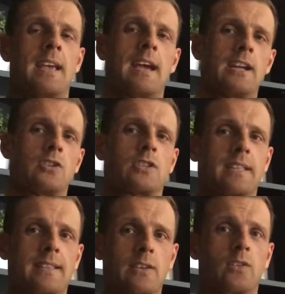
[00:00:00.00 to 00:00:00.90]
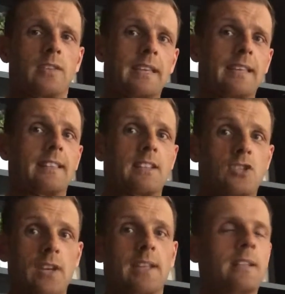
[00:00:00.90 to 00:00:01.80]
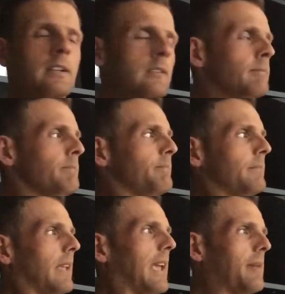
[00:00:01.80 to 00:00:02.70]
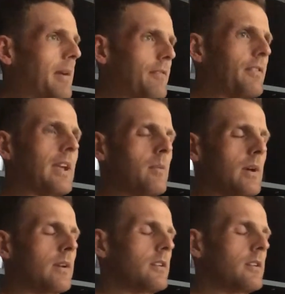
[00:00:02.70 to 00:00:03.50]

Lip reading: and just continued to eat the chicken every hour.